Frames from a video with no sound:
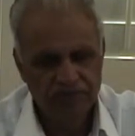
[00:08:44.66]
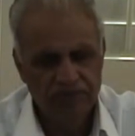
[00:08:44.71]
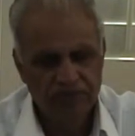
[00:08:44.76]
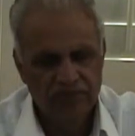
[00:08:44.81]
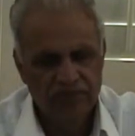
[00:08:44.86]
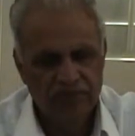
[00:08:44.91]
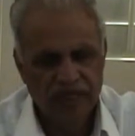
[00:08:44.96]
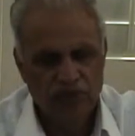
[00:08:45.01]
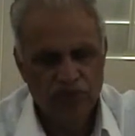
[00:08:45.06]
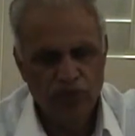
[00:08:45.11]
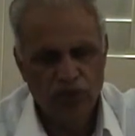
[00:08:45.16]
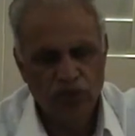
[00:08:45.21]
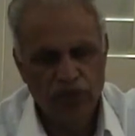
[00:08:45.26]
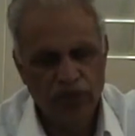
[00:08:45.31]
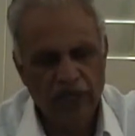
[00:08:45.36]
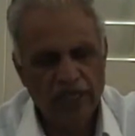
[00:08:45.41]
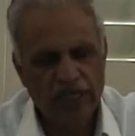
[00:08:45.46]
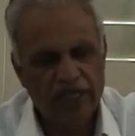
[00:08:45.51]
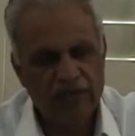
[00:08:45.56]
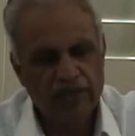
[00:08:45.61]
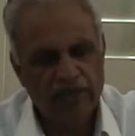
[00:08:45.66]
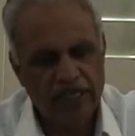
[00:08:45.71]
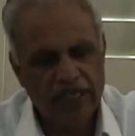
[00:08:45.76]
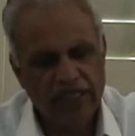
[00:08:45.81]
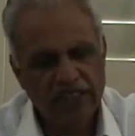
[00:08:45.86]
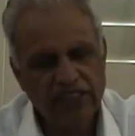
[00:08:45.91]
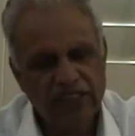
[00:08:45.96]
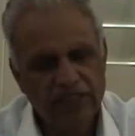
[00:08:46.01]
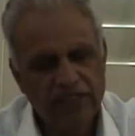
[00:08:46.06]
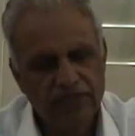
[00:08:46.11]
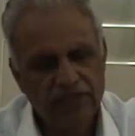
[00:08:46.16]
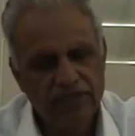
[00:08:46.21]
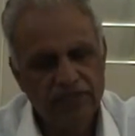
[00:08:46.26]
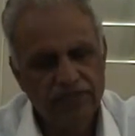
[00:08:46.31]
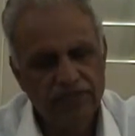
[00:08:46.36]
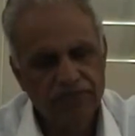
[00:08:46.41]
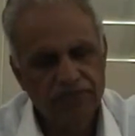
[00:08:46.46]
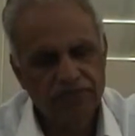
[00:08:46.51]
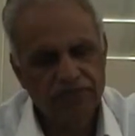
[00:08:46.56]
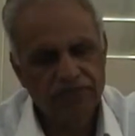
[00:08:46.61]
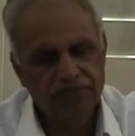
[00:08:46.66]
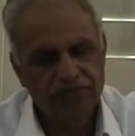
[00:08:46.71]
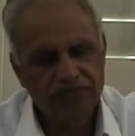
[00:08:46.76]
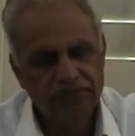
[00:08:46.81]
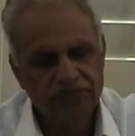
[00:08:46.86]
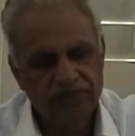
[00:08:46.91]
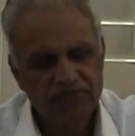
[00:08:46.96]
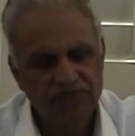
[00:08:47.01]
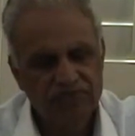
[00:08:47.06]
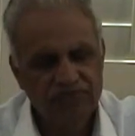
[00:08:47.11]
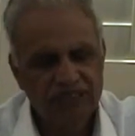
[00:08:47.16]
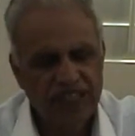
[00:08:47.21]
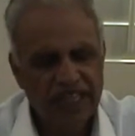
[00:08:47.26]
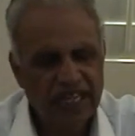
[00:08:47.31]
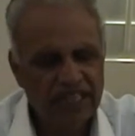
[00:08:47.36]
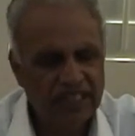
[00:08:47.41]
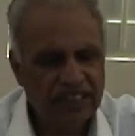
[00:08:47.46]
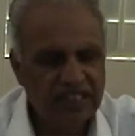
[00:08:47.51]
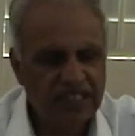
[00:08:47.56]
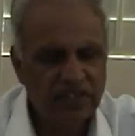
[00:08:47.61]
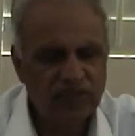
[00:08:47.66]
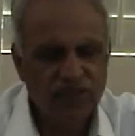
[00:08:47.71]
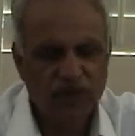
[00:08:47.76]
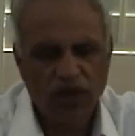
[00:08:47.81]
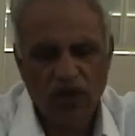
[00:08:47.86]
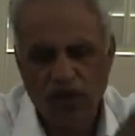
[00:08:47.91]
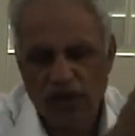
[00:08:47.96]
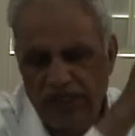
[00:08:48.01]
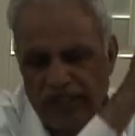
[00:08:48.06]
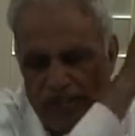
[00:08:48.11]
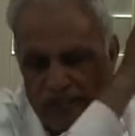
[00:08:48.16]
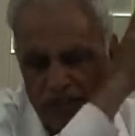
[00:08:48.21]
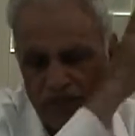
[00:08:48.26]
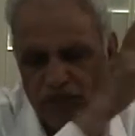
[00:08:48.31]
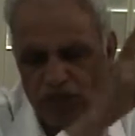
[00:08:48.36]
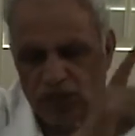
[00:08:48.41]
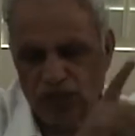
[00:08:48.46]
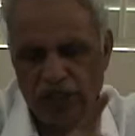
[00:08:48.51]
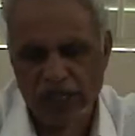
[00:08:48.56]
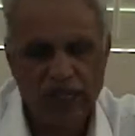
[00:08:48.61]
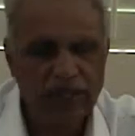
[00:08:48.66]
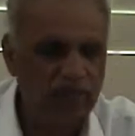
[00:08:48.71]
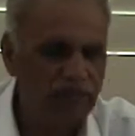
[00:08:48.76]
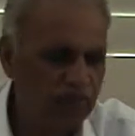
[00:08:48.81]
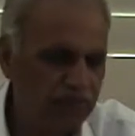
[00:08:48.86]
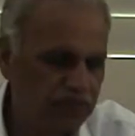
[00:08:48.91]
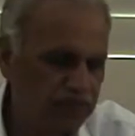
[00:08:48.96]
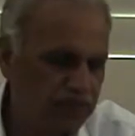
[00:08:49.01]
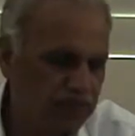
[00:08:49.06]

The moon or the Manas exists for all times to come.